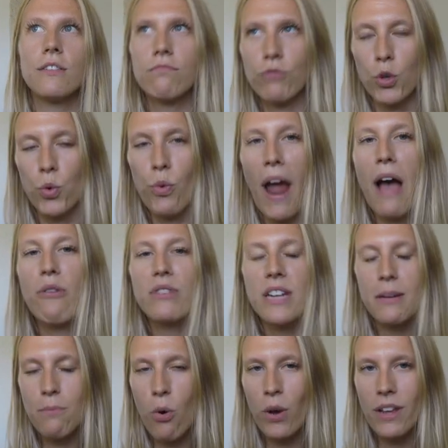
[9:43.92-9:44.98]

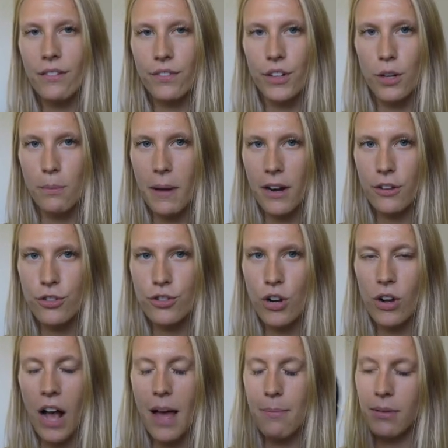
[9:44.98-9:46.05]
grounding point for your pedal
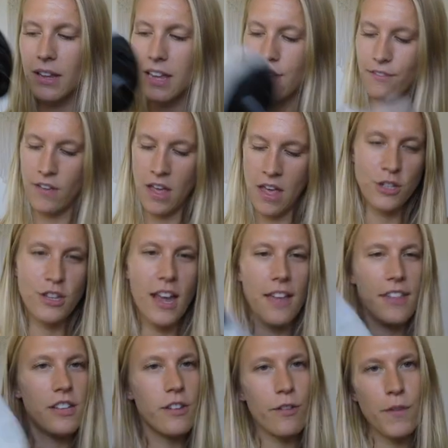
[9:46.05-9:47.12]
stroke, I believe. So yeah,
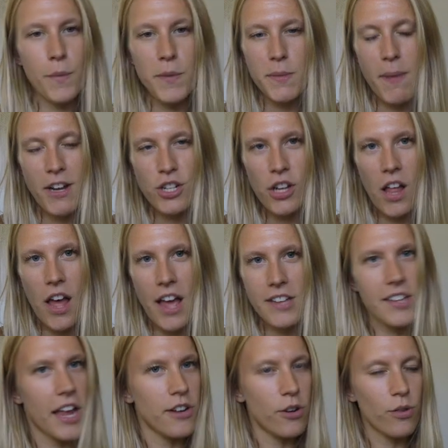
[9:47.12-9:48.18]
these are from Specialized.
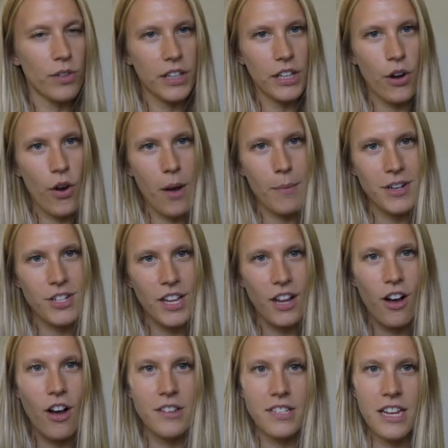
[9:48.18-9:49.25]
I don't really know how much they
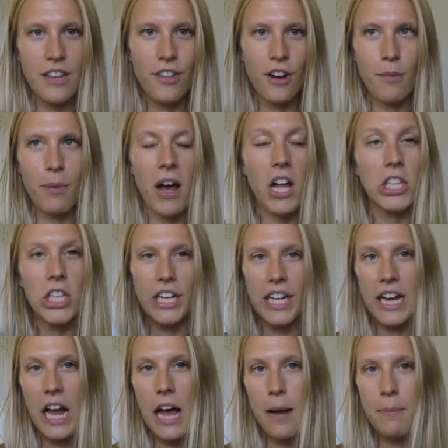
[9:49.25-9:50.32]
cost either, but I'll look it
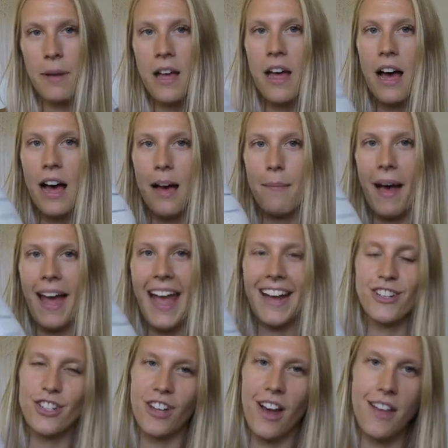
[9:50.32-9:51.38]
up. I
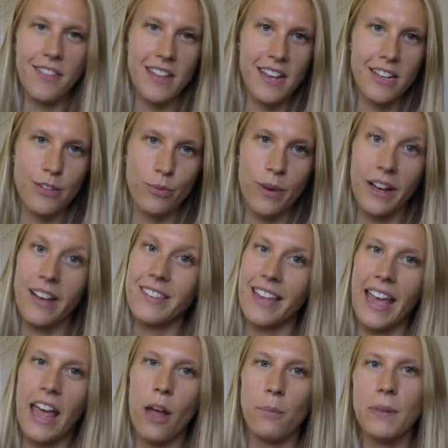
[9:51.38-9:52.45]
actually got these because I
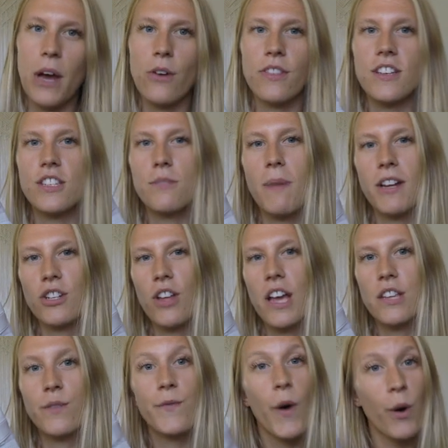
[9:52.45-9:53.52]
helped out with the
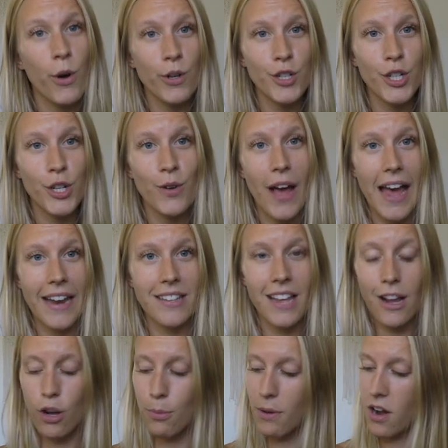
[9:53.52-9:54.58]
Specialized photo shoot at
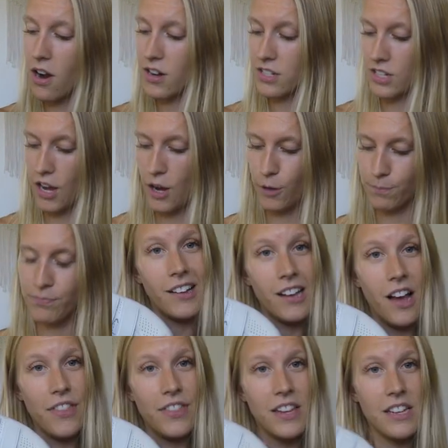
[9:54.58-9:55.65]
Cycle Bar. So I
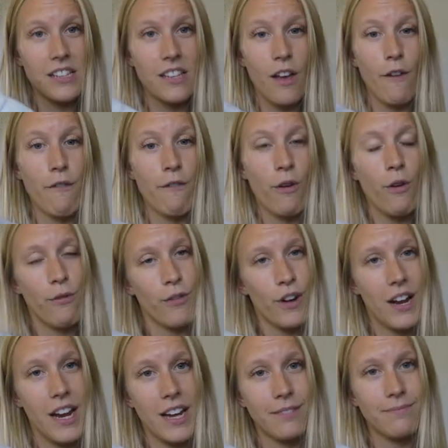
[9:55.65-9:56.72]
got these for
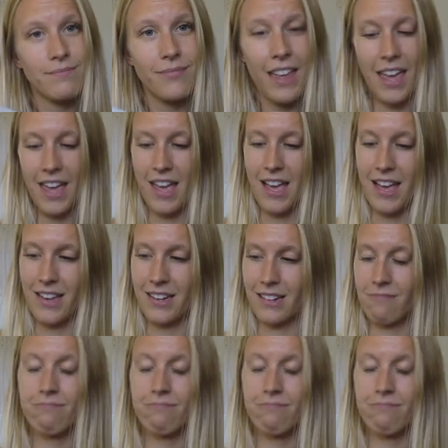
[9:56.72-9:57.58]
free and